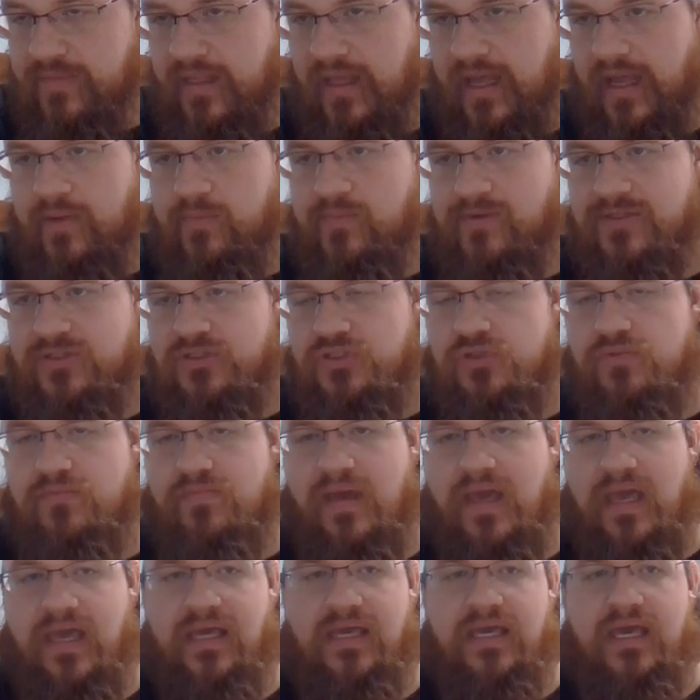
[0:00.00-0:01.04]
I want to
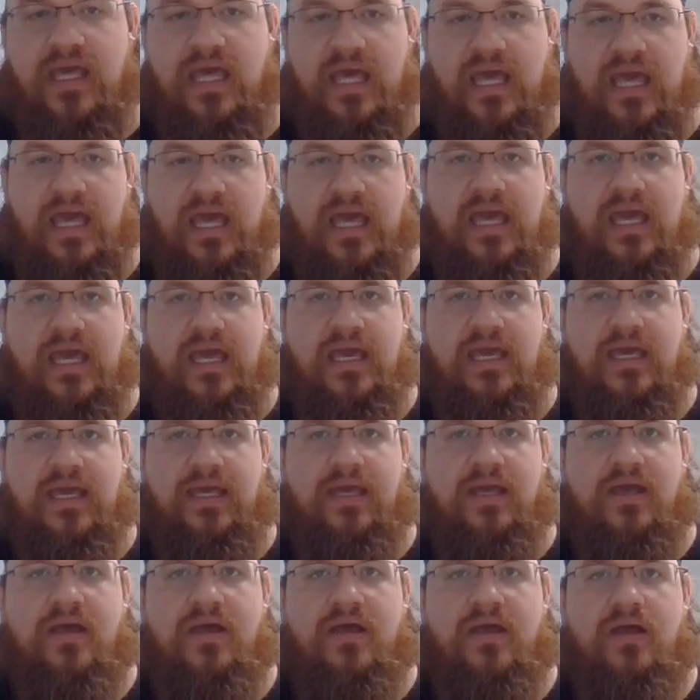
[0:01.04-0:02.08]
make
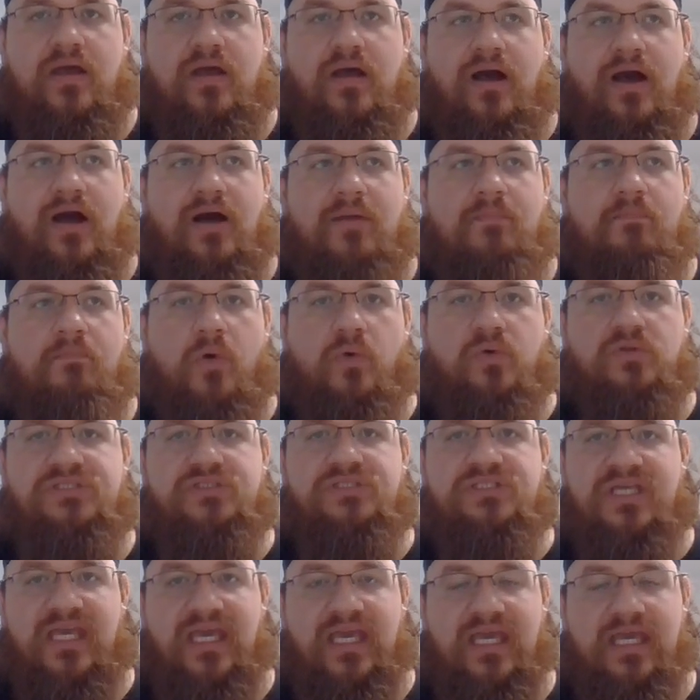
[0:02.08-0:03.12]
a, a
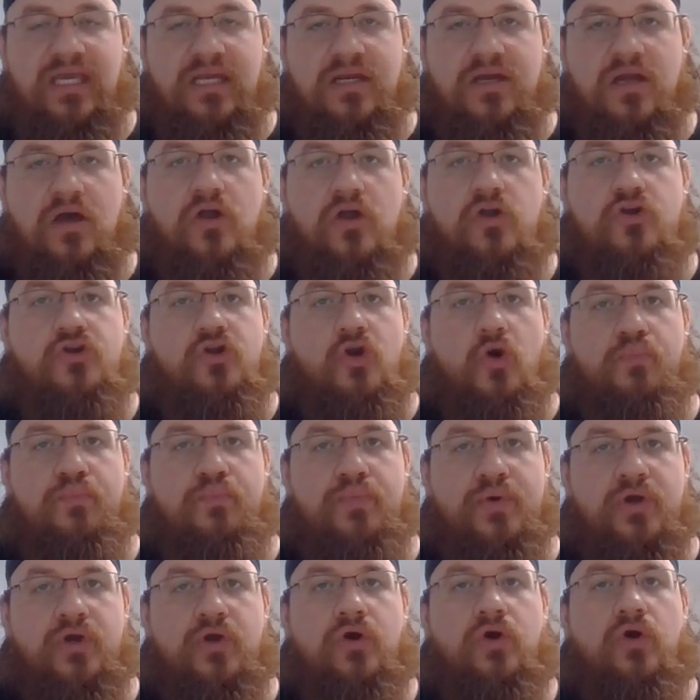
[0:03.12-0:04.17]
Moleskine
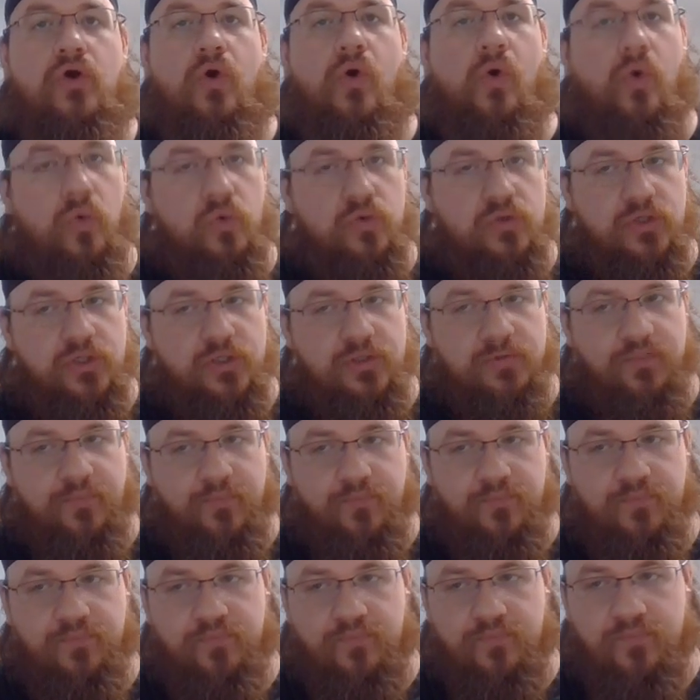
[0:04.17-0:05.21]
notebook holder.
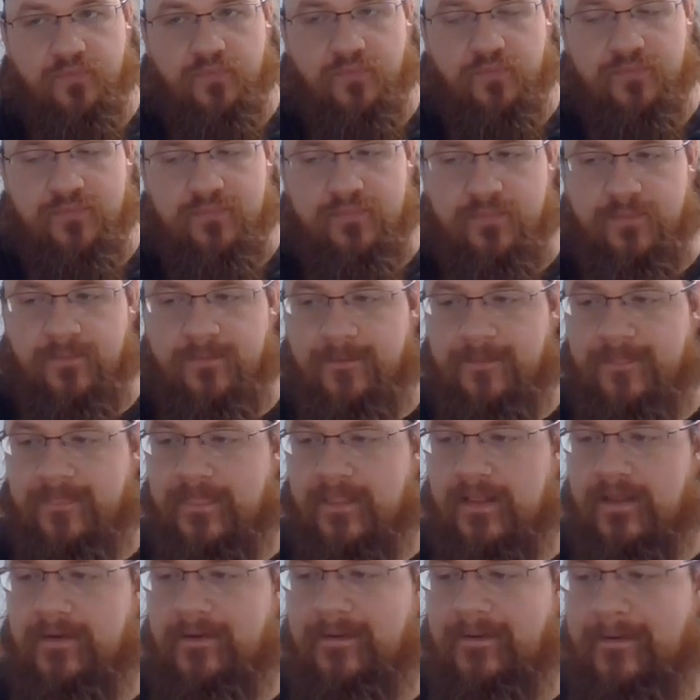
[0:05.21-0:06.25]

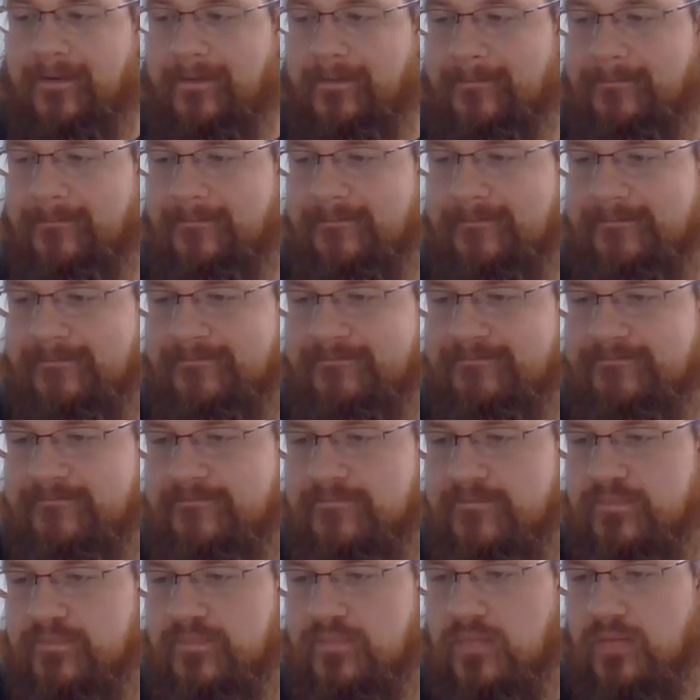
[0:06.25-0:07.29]
Um,
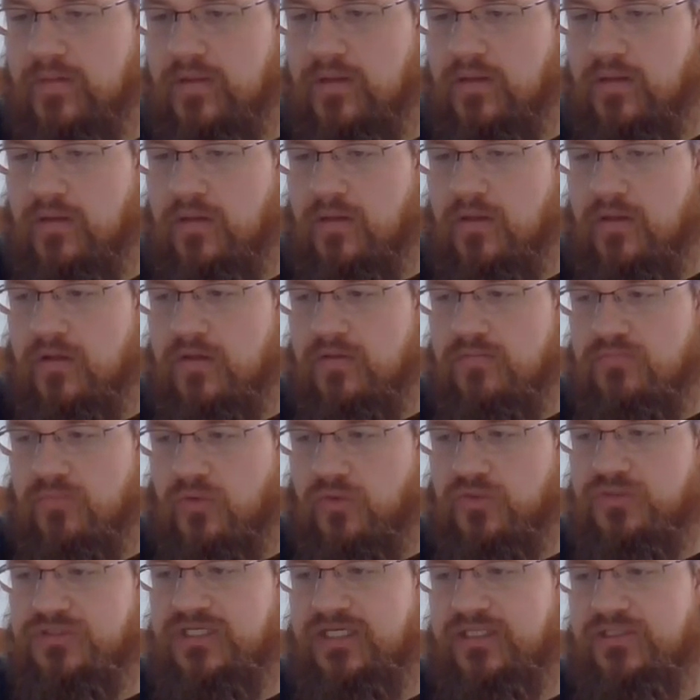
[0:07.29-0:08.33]

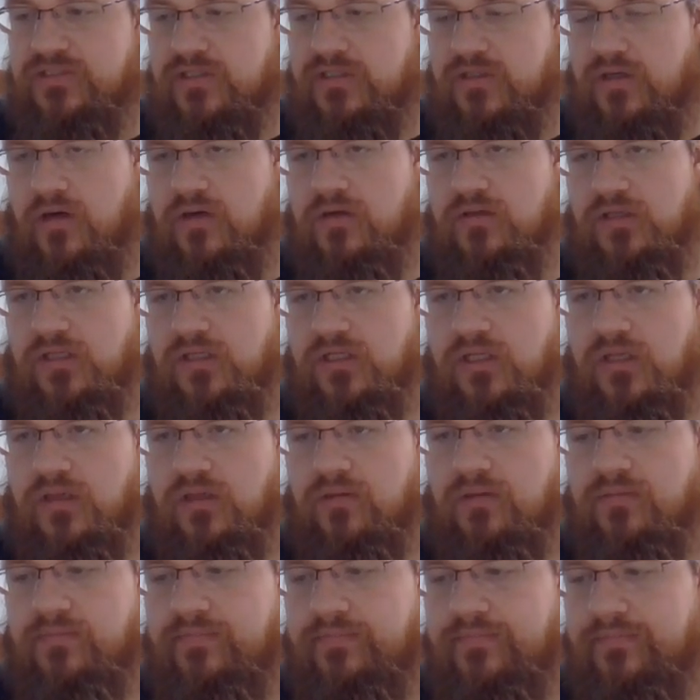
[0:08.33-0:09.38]
Moleskines are, are
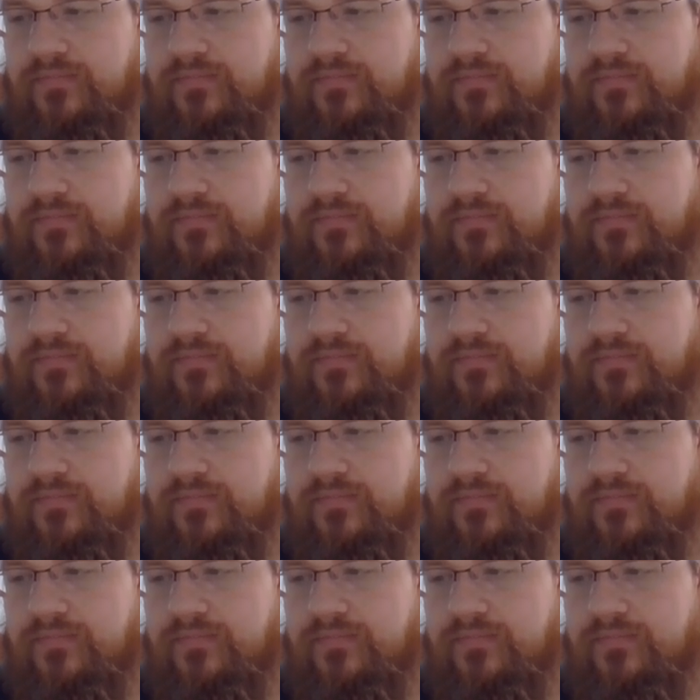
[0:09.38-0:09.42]
little